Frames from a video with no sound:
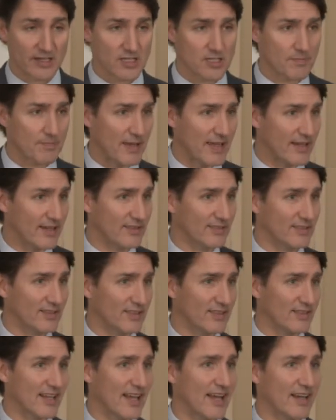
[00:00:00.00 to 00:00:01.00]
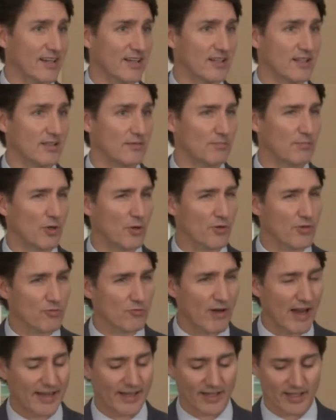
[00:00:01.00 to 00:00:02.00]
Spain and Canada both
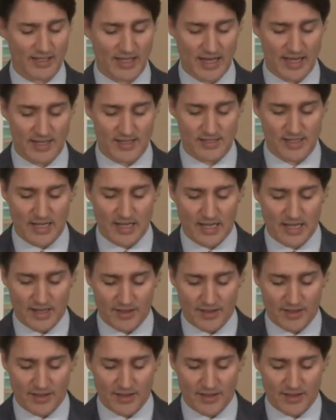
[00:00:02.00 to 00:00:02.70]
recognize